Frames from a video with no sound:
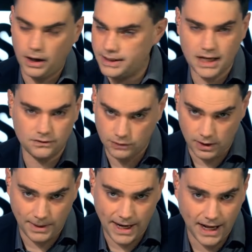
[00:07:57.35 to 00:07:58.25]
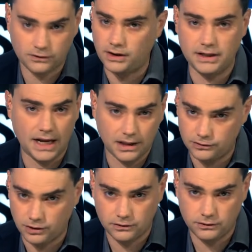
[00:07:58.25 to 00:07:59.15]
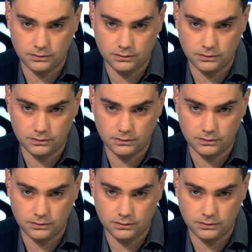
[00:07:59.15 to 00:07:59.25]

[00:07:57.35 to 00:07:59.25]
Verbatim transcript: You can't have done it by accident, negligence.